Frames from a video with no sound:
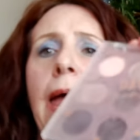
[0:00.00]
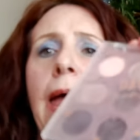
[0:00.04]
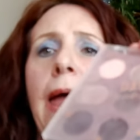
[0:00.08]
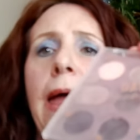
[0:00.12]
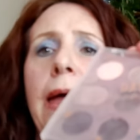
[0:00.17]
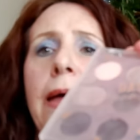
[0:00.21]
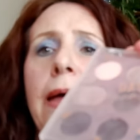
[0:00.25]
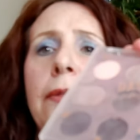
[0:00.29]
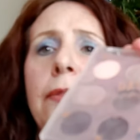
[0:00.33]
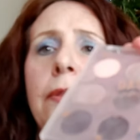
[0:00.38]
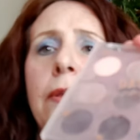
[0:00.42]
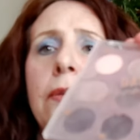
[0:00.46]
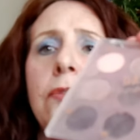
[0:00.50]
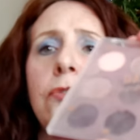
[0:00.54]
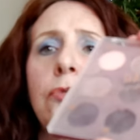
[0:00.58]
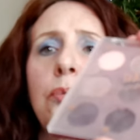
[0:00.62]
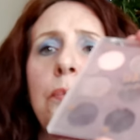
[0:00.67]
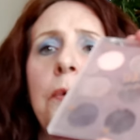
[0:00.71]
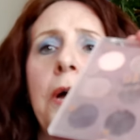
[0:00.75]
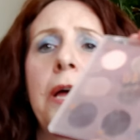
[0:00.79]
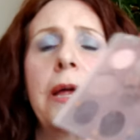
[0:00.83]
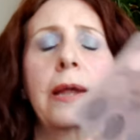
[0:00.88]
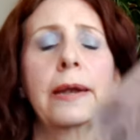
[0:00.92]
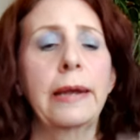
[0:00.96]
and this
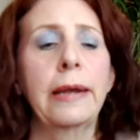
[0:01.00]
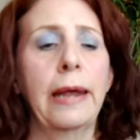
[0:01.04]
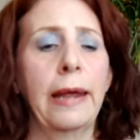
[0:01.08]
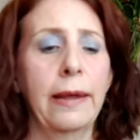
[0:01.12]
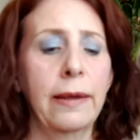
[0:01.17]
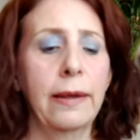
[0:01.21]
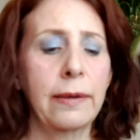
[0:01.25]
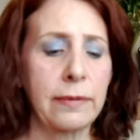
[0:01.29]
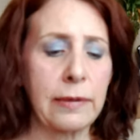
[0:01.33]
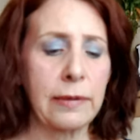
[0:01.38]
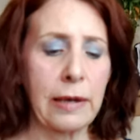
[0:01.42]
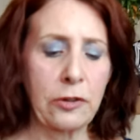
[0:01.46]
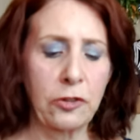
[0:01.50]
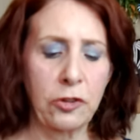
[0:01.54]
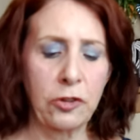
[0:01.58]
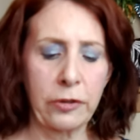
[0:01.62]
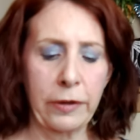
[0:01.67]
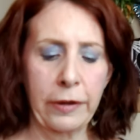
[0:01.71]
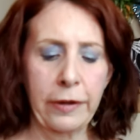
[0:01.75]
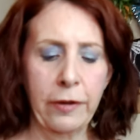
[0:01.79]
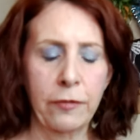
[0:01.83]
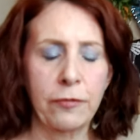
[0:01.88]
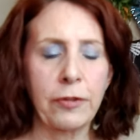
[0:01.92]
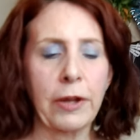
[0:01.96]
one is
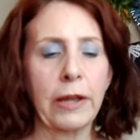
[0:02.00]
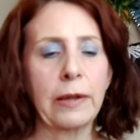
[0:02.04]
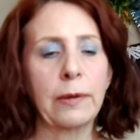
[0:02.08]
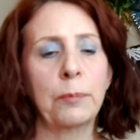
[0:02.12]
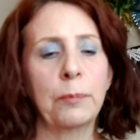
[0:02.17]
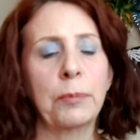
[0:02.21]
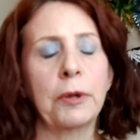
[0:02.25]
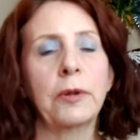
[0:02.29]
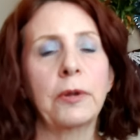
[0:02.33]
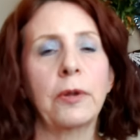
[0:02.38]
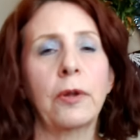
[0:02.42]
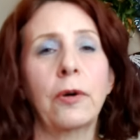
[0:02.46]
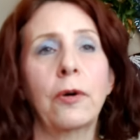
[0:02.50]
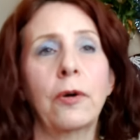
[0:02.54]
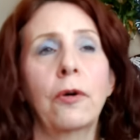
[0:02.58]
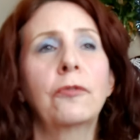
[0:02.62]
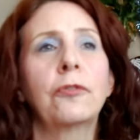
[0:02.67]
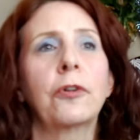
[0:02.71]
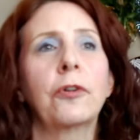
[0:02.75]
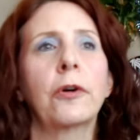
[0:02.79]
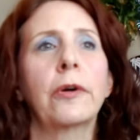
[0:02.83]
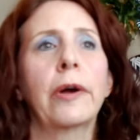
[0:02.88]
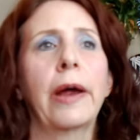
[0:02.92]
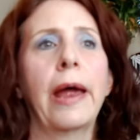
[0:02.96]
actually available
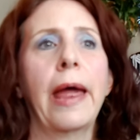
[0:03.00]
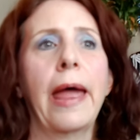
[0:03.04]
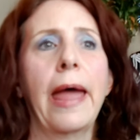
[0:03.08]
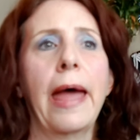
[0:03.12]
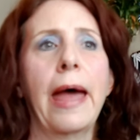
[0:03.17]
over